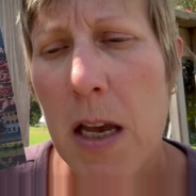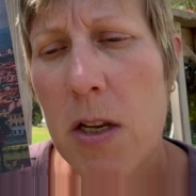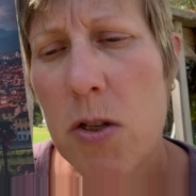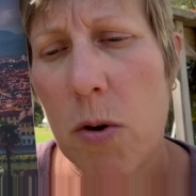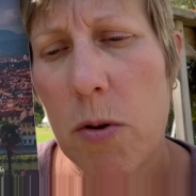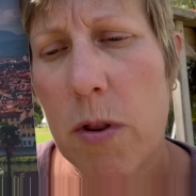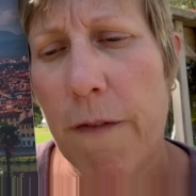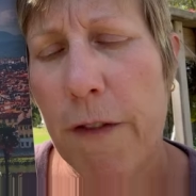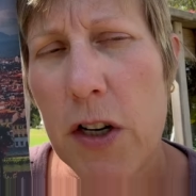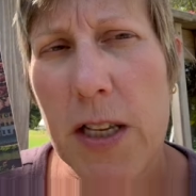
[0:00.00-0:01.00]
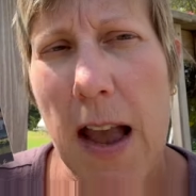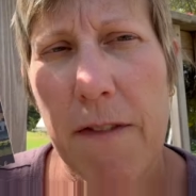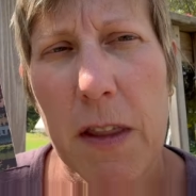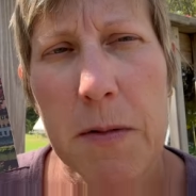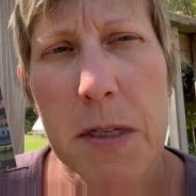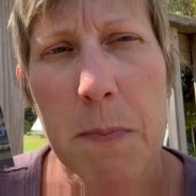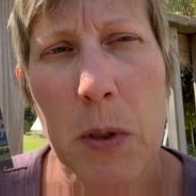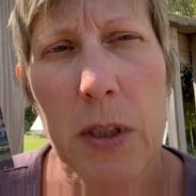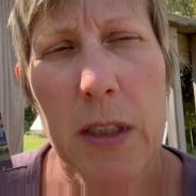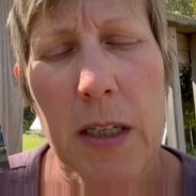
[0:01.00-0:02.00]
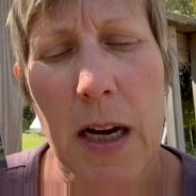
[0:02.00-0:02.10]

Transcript: So the first half of this book